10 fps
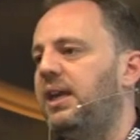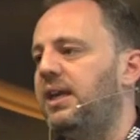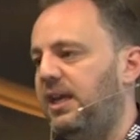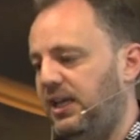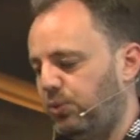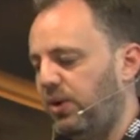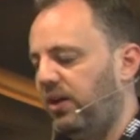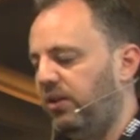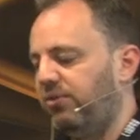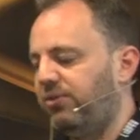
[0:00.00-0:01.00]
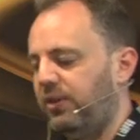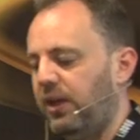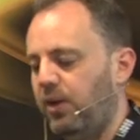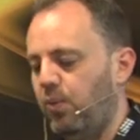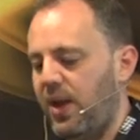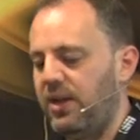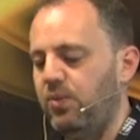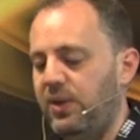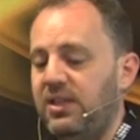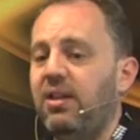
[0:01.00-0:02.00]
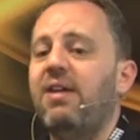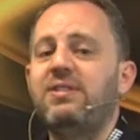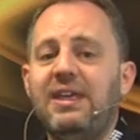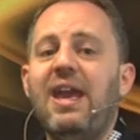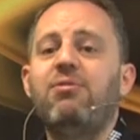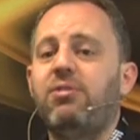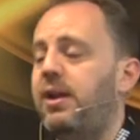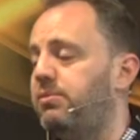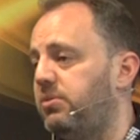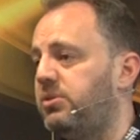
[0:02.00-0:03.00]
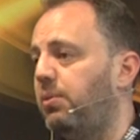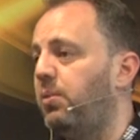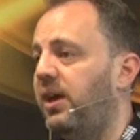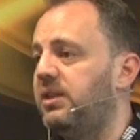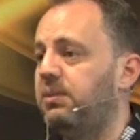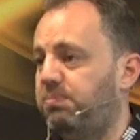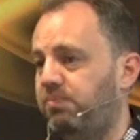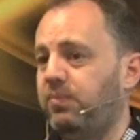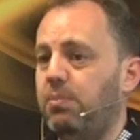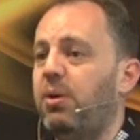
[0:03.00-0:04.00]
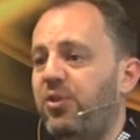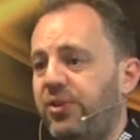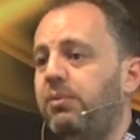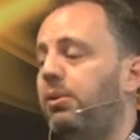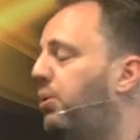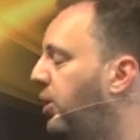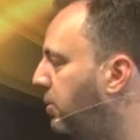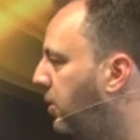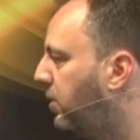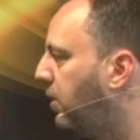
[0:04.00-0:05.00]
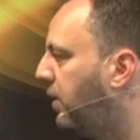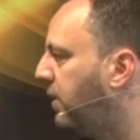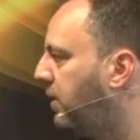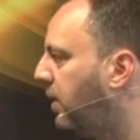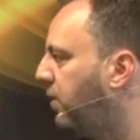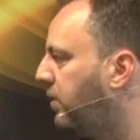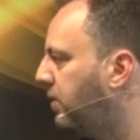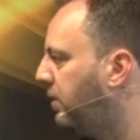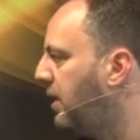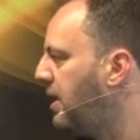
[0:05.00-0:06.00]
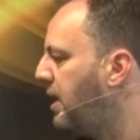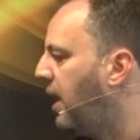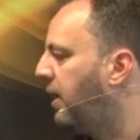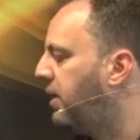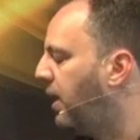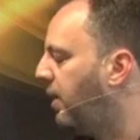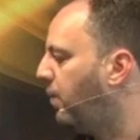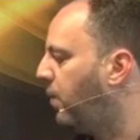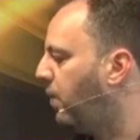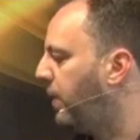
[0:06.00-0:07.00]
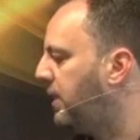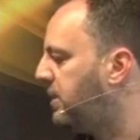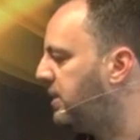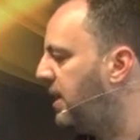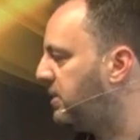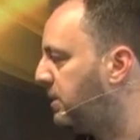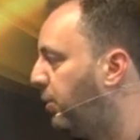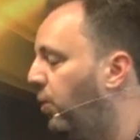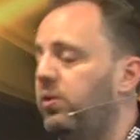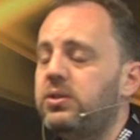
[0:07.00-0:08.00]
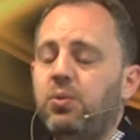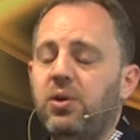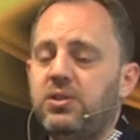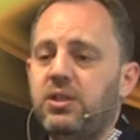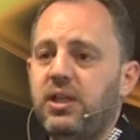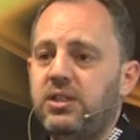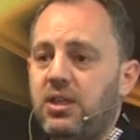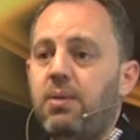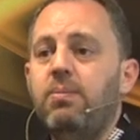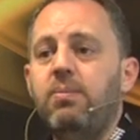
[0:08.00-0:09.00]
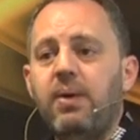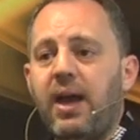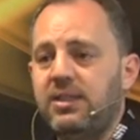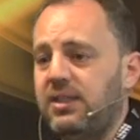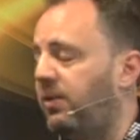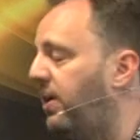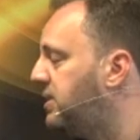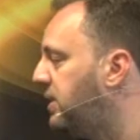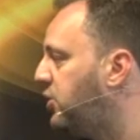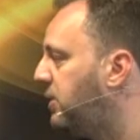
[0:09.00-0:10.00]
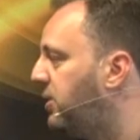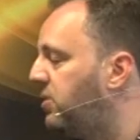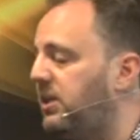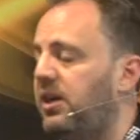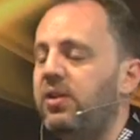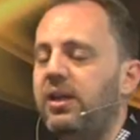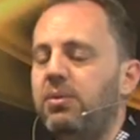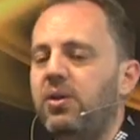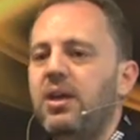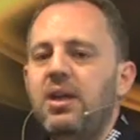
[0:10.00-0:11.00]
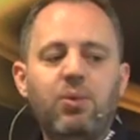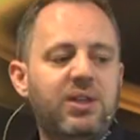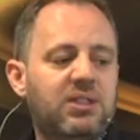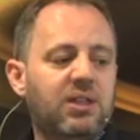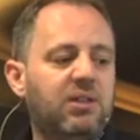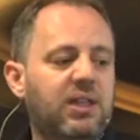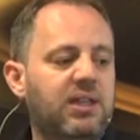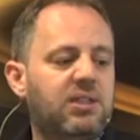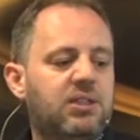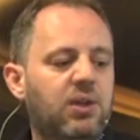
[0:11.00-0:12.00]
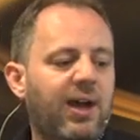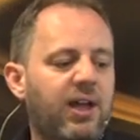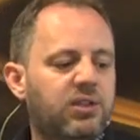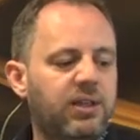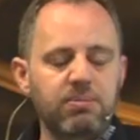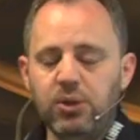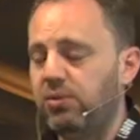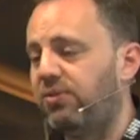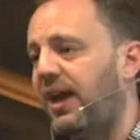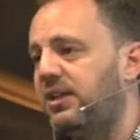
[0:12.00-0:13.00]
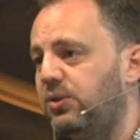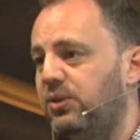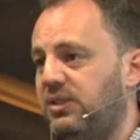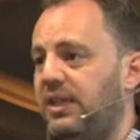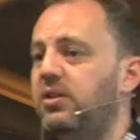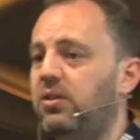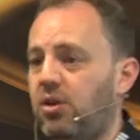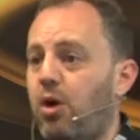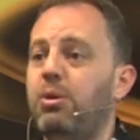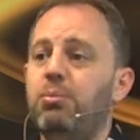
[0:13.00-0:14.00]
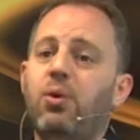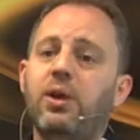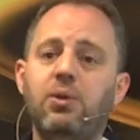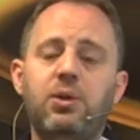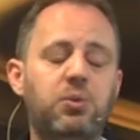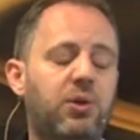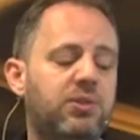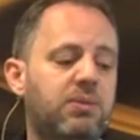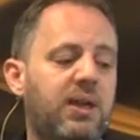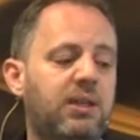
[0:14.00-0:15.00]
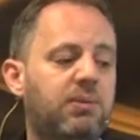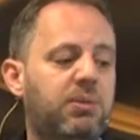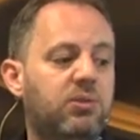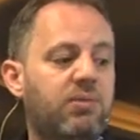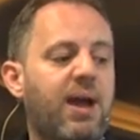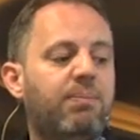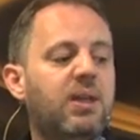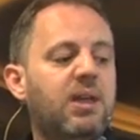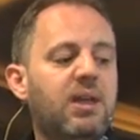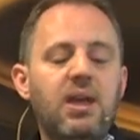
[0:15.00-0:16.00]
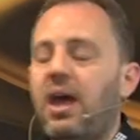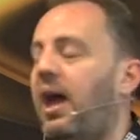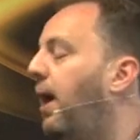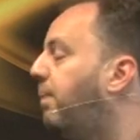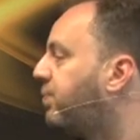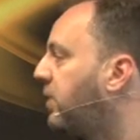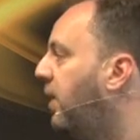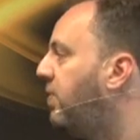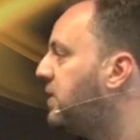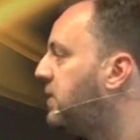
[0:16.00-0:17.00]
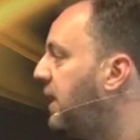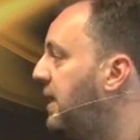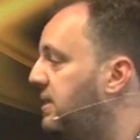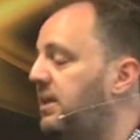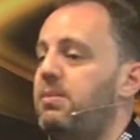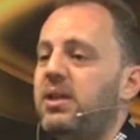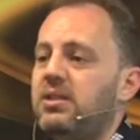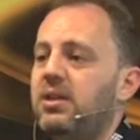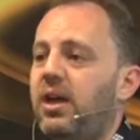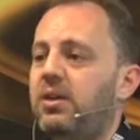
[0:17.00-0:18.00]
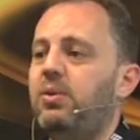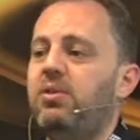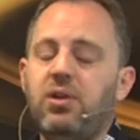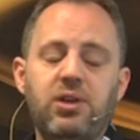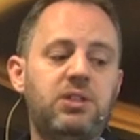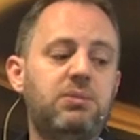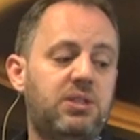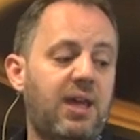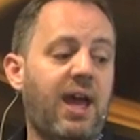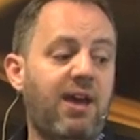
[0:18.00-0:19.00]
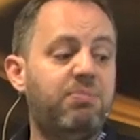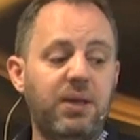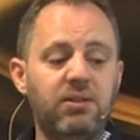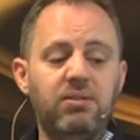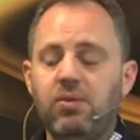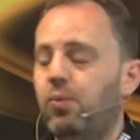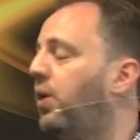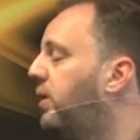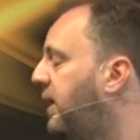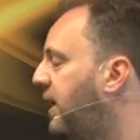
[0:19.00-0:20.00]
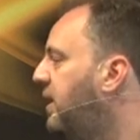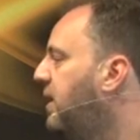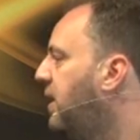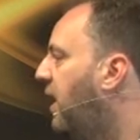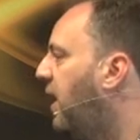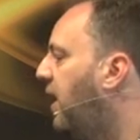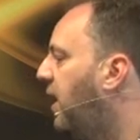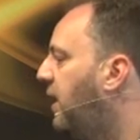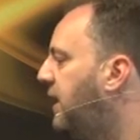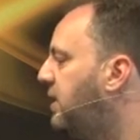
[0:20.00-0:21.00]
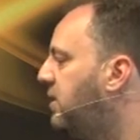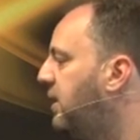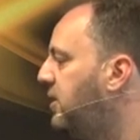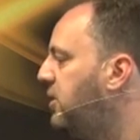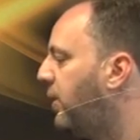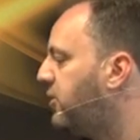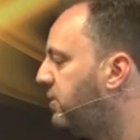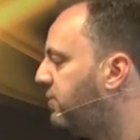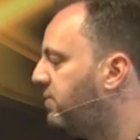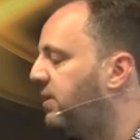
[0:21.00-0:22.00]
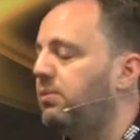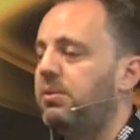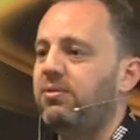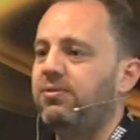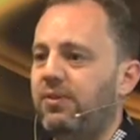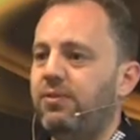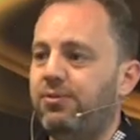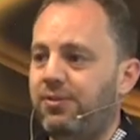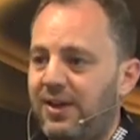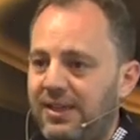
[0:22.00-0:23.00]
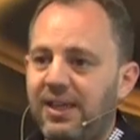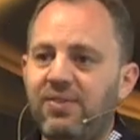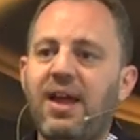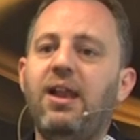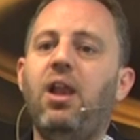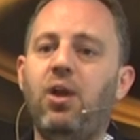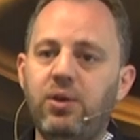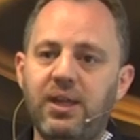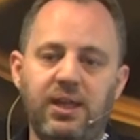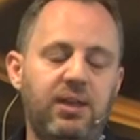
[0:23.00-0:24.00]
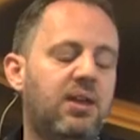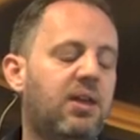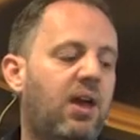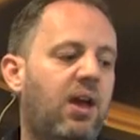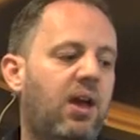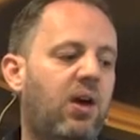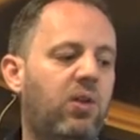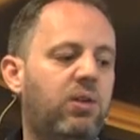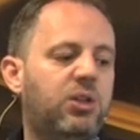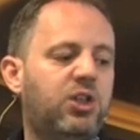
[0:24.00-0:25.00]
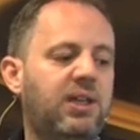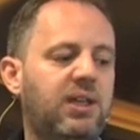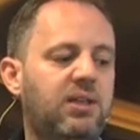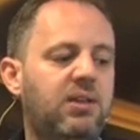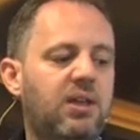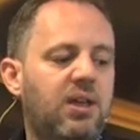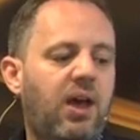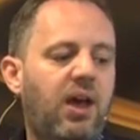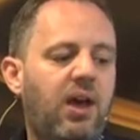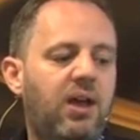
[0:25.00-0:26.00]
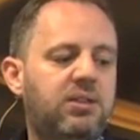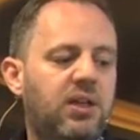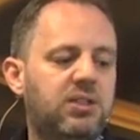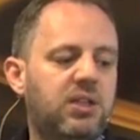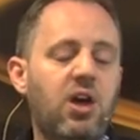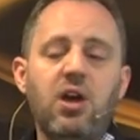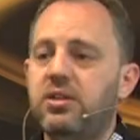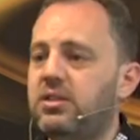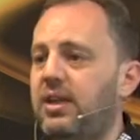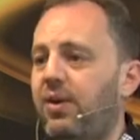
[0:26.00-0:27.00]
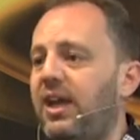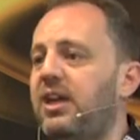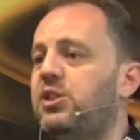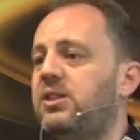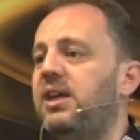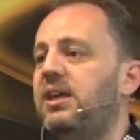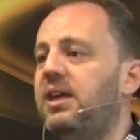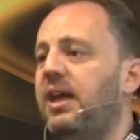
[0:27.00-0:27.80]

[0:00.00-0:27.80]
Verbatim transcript: in Air 12, when we still have to get frames from somewhere to composite them and put them on. And what we did support was some accelerated GPU decoding, but we still need to actually move that to a single common point, which was the main computer RAM. And this is a limit, and we've got customers that have been working in UHD 50 and been finding that loading on the machine does hurt. Now in HD,